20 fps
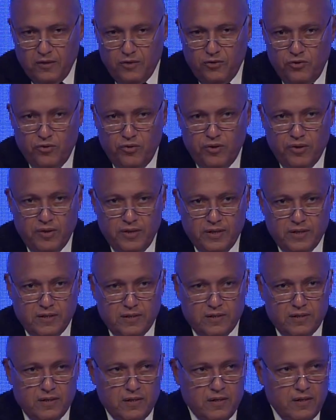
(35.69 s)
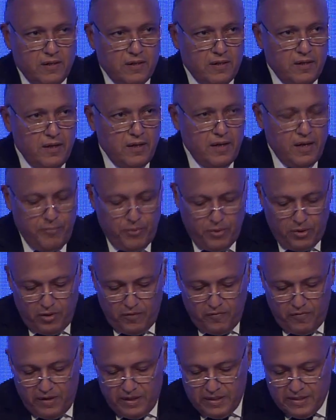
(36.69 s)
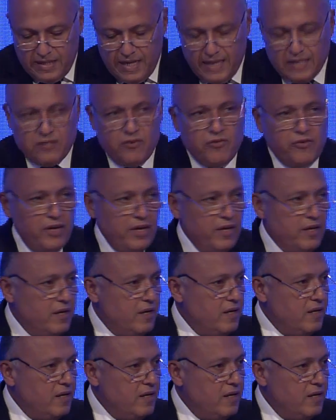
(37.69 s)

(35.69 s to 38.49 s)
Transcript: during this epoch of these last 3